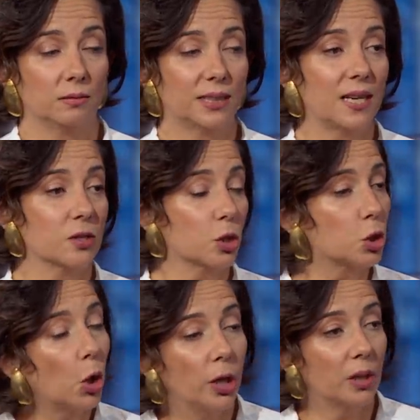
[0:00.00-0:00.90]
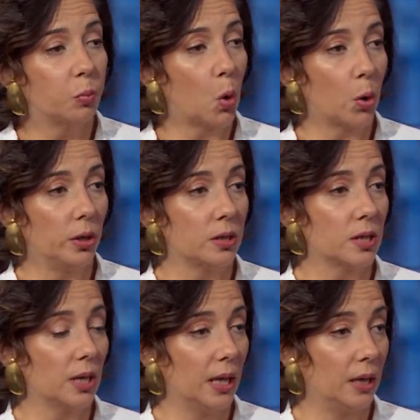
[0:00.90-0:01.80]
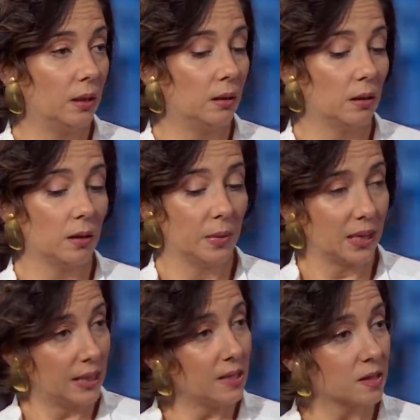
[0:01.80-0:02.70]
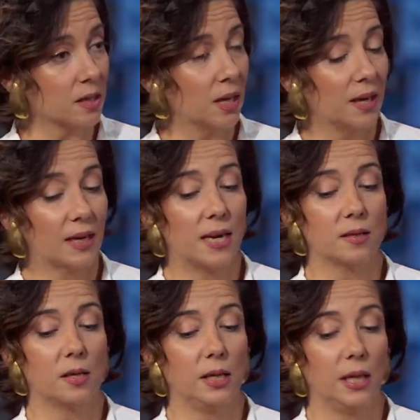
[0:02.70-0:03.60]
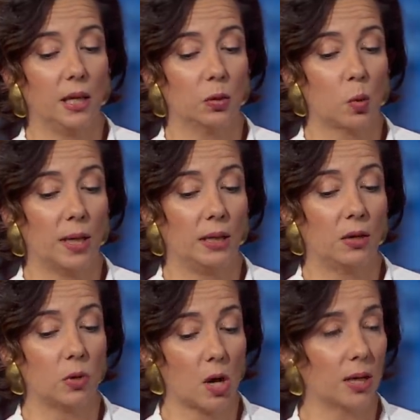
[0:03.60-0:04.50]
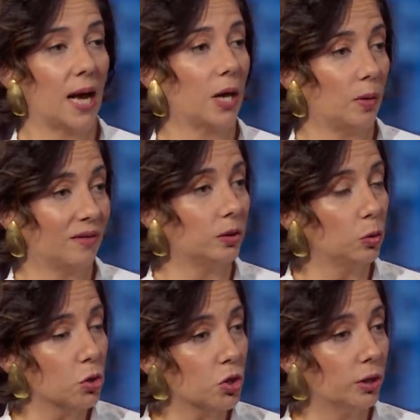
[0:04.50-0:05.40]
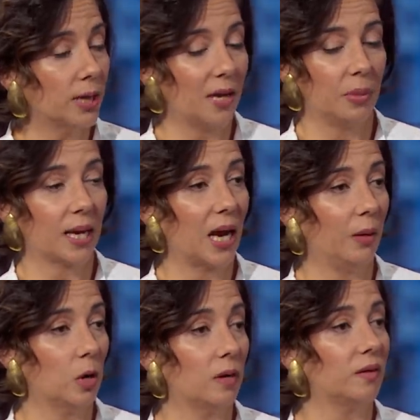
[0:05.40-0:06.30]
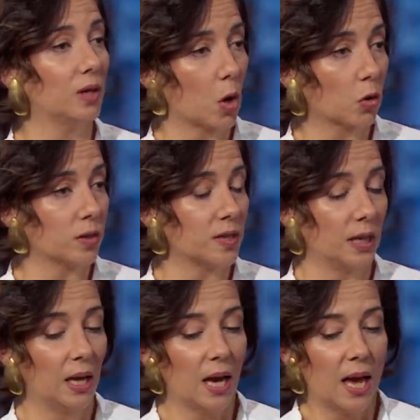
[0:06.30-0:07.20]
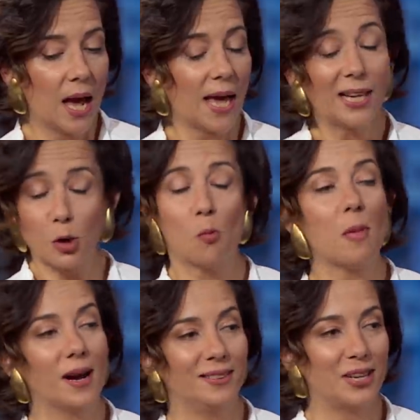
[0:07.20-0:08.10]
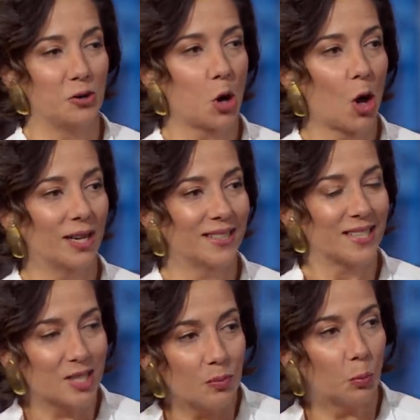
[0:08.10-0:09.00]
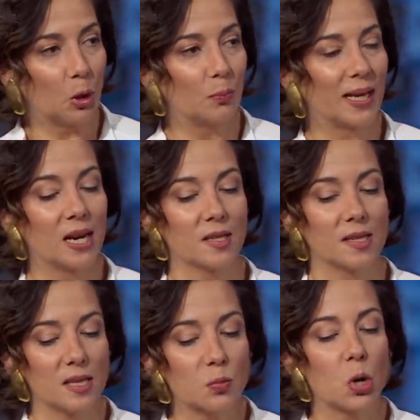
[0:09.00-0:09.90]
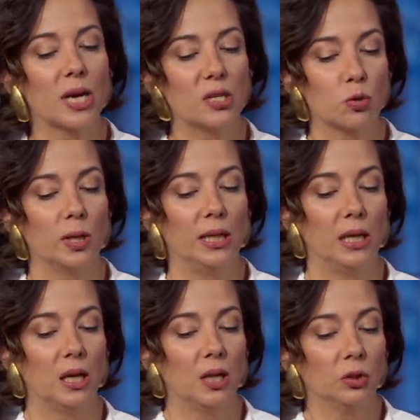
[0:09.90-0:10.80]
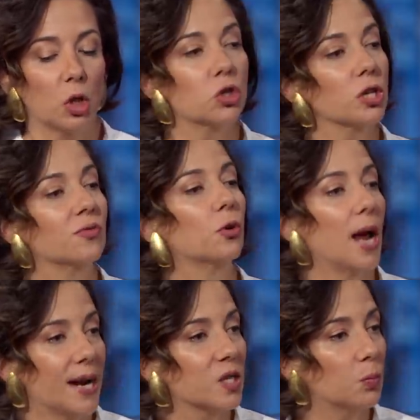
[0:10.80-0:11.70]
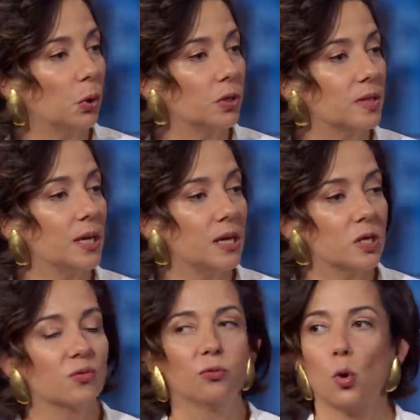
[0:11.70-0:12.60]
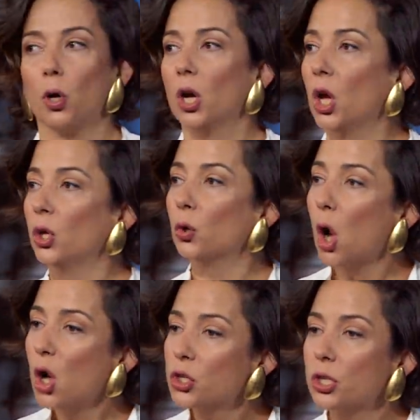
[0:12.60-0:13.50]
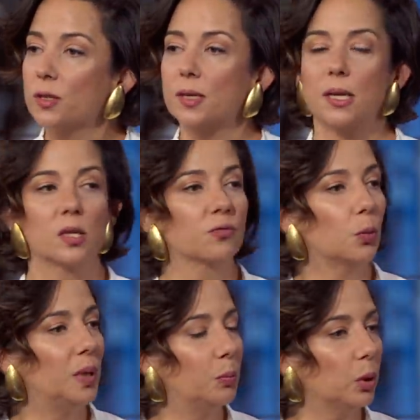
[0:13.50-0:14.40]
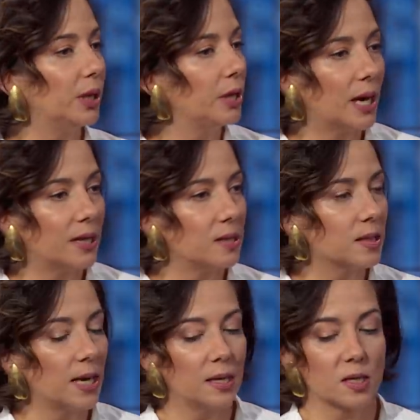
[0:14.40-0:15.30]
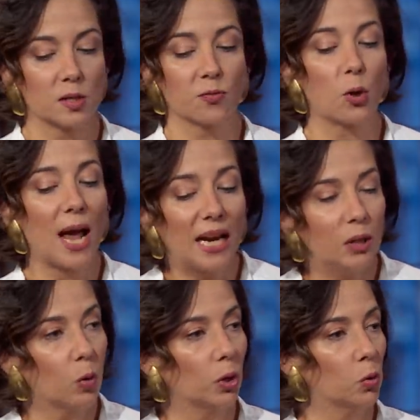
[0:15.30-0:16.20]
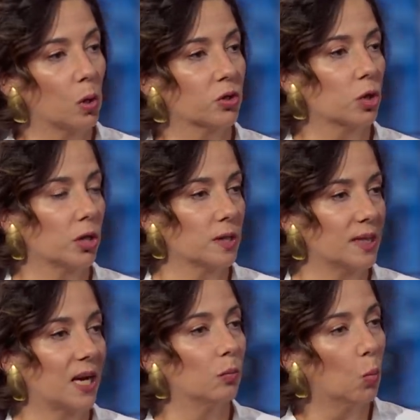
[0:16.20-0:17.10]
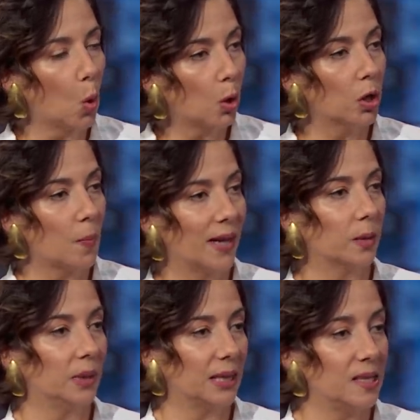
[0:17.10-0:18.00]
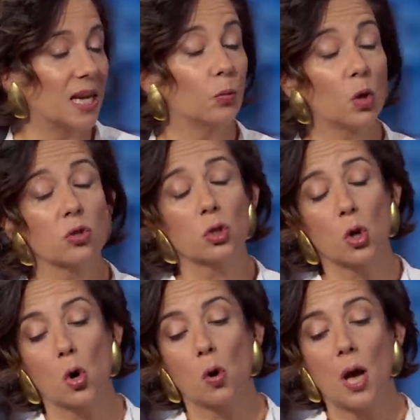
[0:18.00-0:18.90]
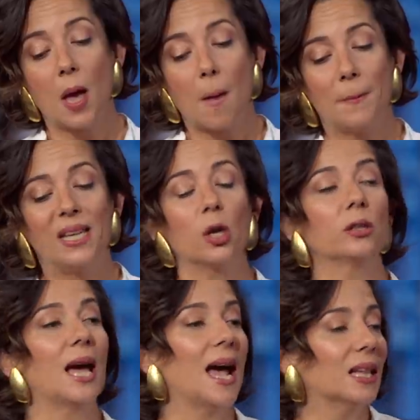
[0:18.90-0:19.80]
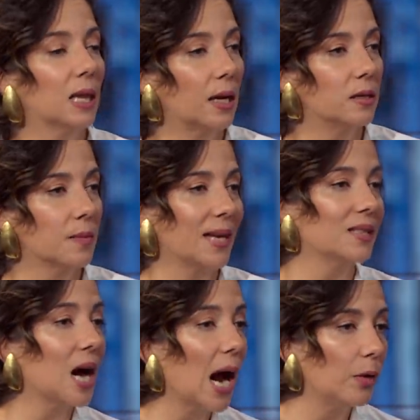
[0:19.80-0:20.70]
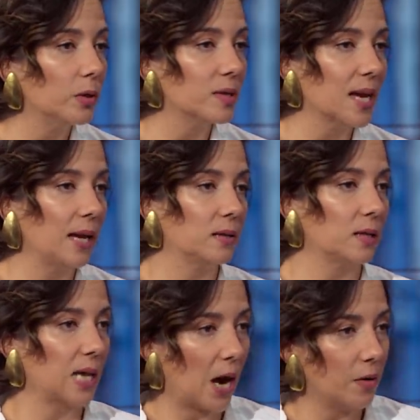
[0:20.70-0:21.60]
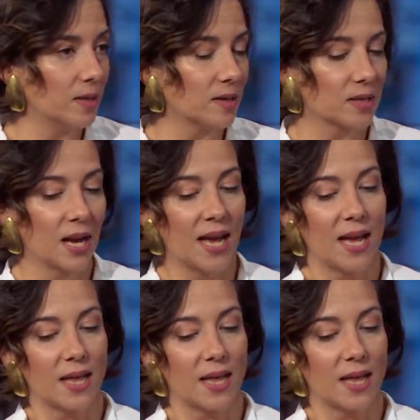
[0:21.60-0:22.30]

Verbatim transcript: That is the turning point in the Middle East. That is the year when Iran had a revolution and became a theocracy. And I don't mind that you call it simple because this book is really not just for experts. It mm -hmm. is uh-huh. for your audience, it is for people in the United States, it is for anyone who wants to understand more about the Middle East and wants to go beyond the headlines about tyrants and terrorists. Right.